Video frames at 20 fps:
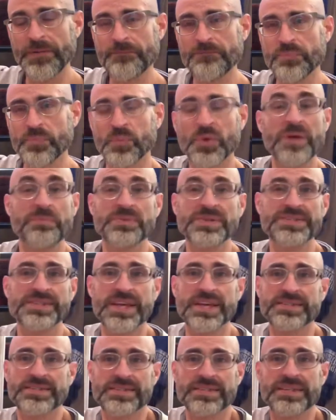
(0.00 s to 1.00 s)

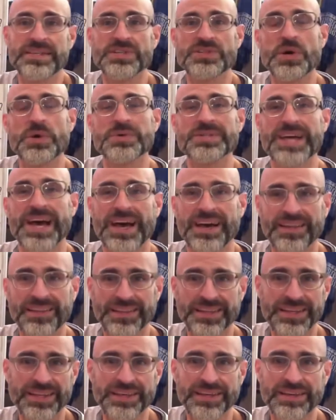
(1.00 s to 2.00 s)
represents the
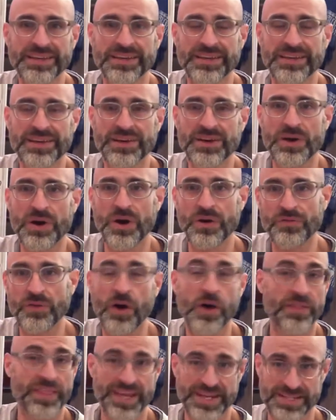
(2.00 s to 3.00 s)
totality of
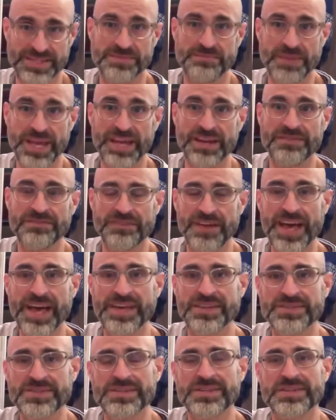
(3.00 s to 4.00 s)
all that is
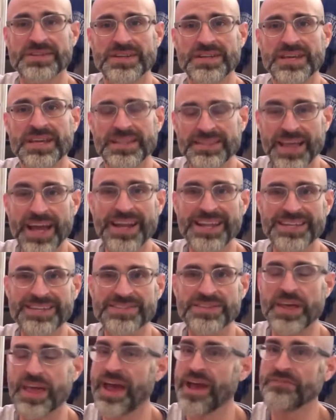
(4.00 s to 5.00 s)
manifest. That
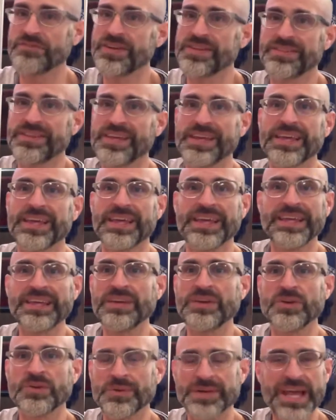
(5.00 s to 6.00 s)
is everything
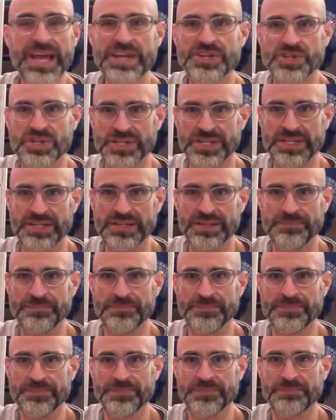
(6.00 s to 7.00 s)
in creation
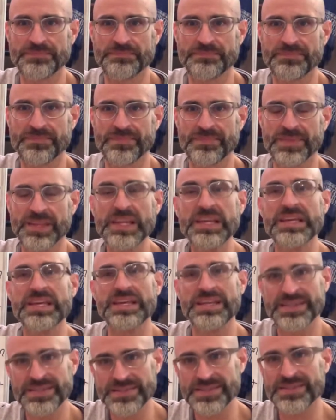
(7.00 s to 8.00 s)

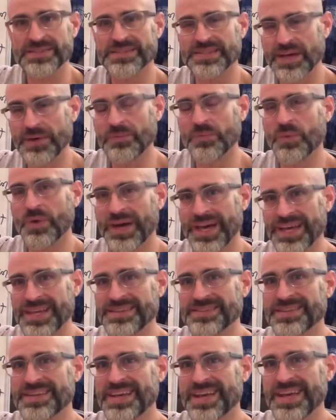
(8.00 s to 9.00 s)
is in some
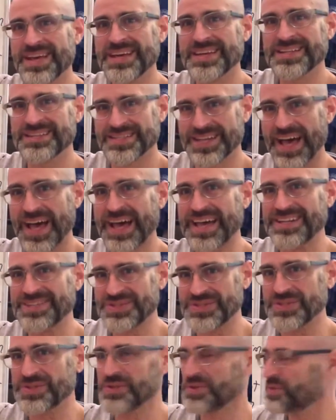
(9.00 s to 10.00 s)
ways tied
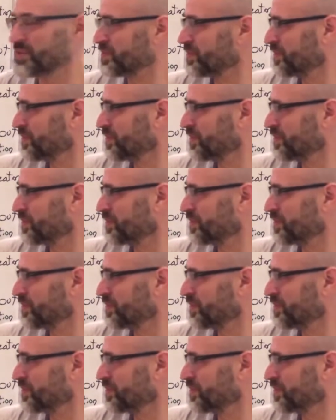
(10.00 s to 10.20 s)
to